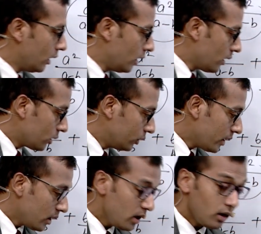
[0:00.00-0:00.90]
So
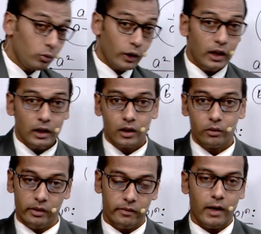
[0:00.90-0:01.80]
this is the way
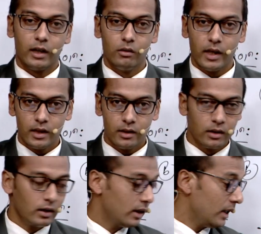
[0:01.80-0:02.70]
we
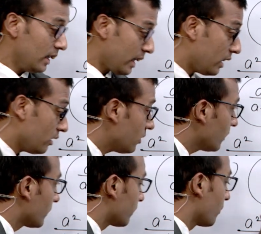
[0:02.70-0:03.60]
factorize and
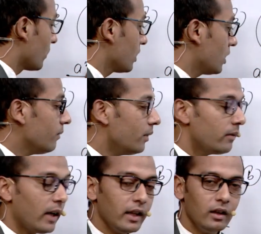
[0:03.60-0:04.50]

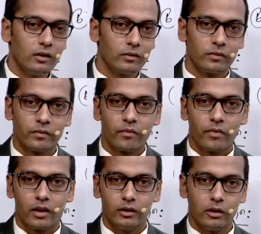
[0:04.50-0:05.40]
simplify
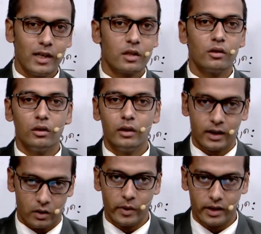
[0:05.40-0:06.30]
the rational
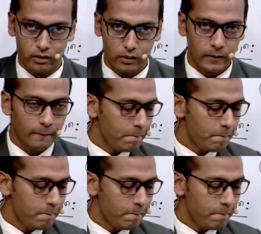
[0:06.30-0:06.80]
expressions.